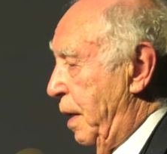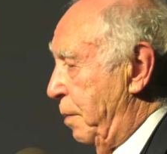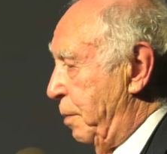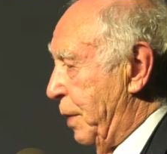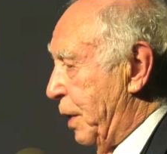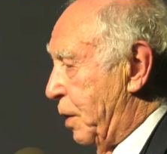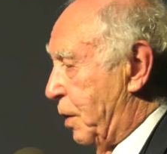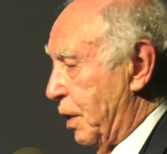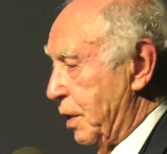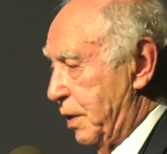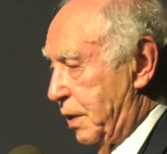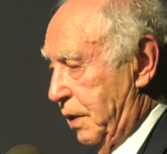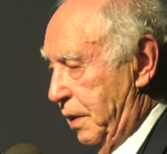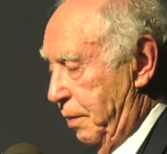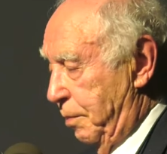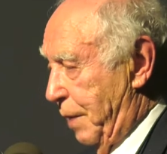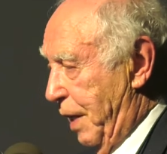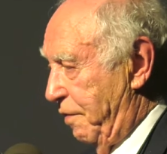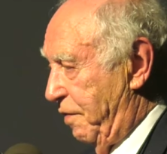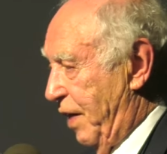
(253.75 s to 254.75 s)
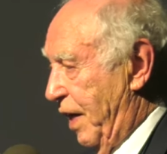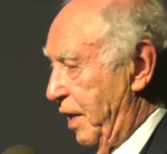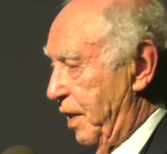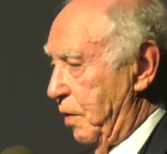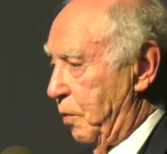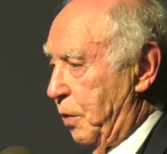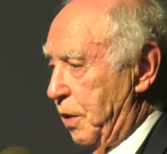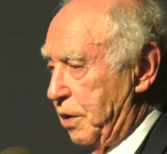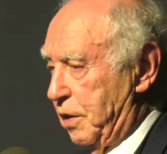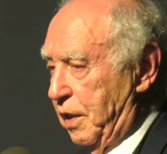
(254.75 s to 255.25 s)
Because my
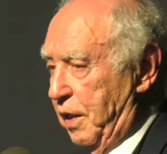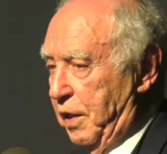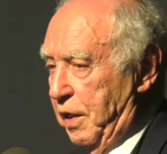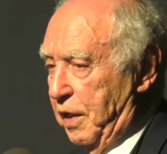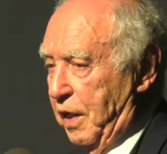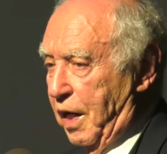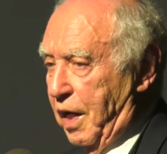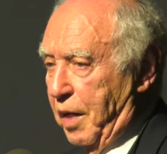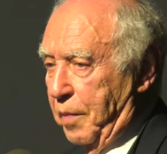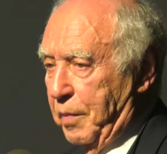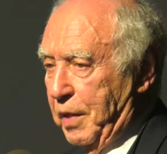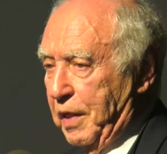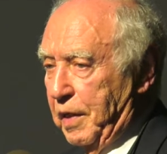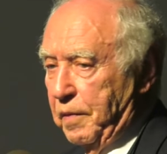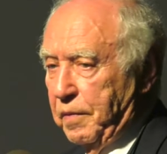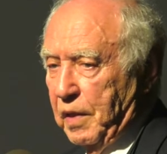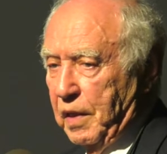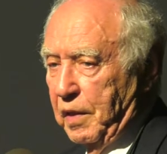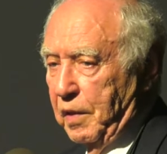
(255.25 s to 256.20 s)
father was in the army,